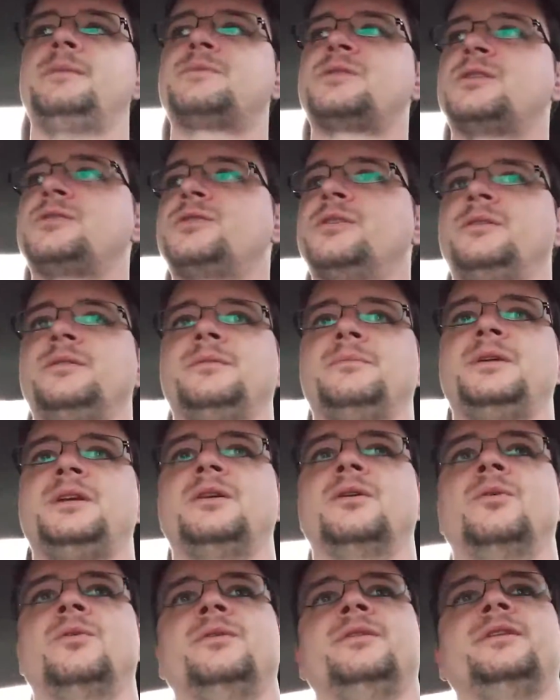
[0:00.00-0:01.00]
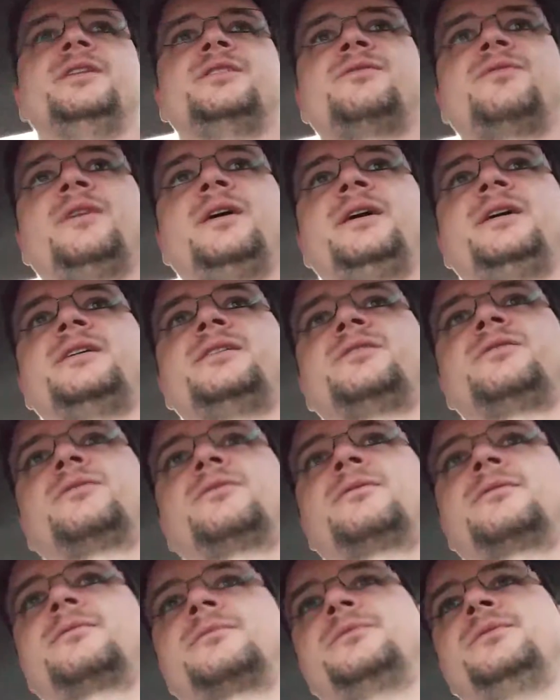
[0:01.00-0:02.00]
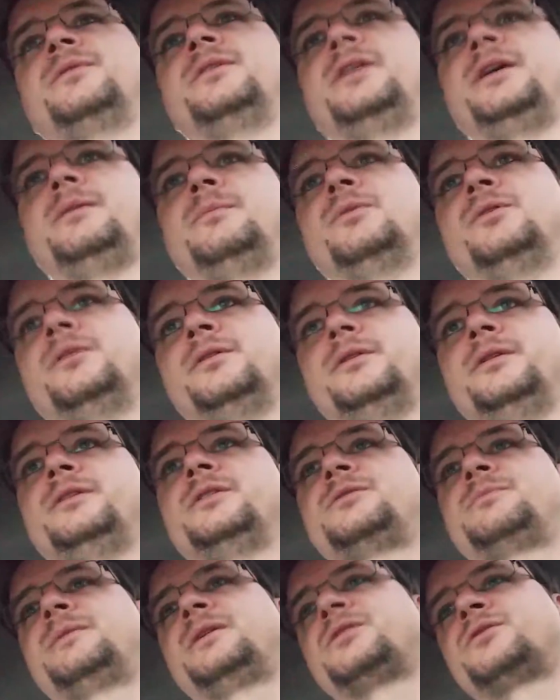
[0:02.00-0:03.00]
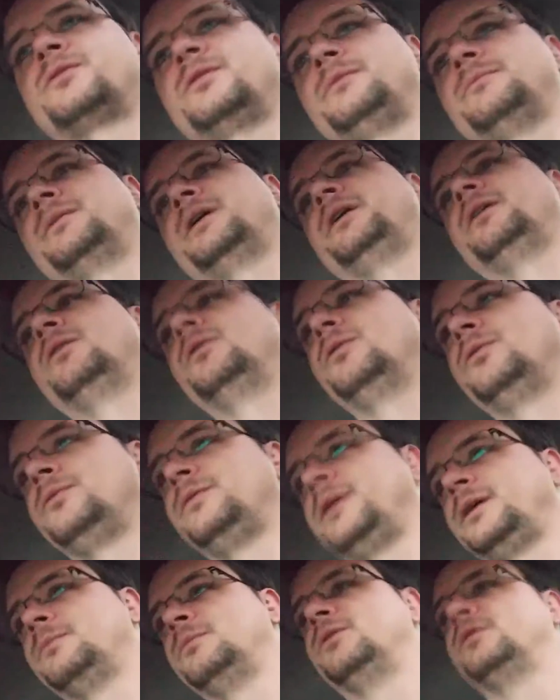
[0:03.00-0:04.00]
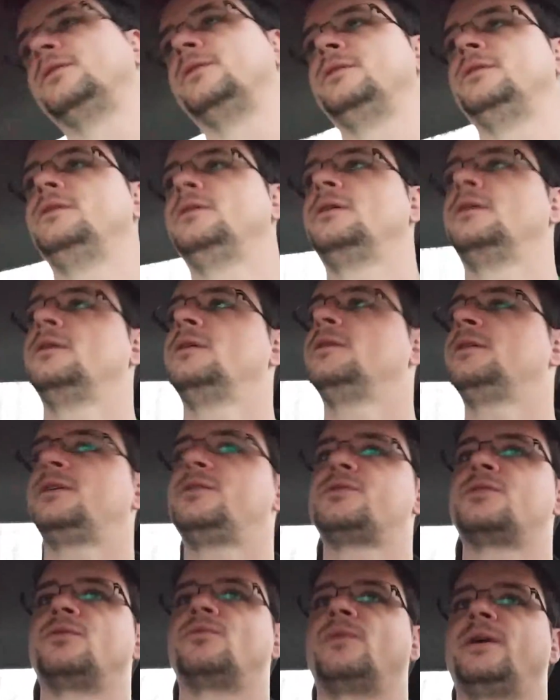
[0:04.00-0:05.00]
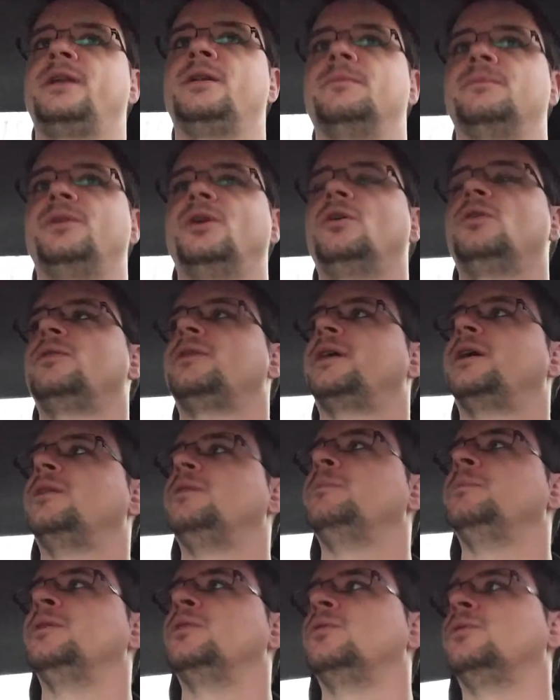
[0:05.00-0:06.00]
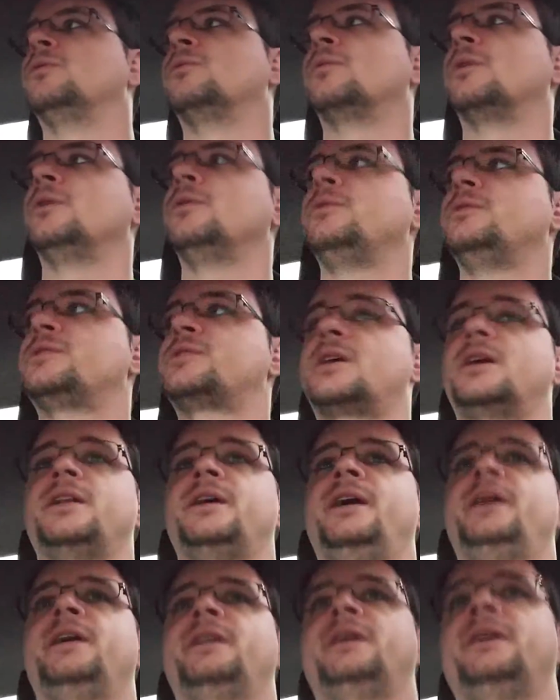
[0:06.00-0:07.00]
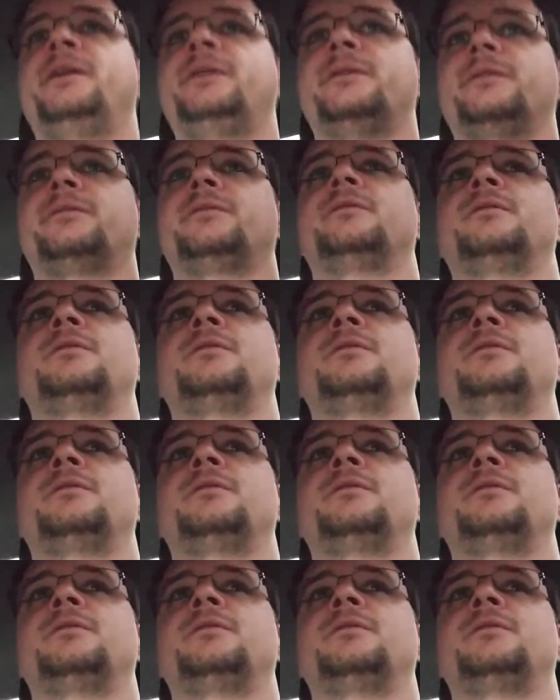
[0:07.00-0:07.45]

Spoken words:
I shouldn't be going this fast through the neighborhood, especially my own neighborhood. There's a random dog out in the middle of the road just kind of hanging out.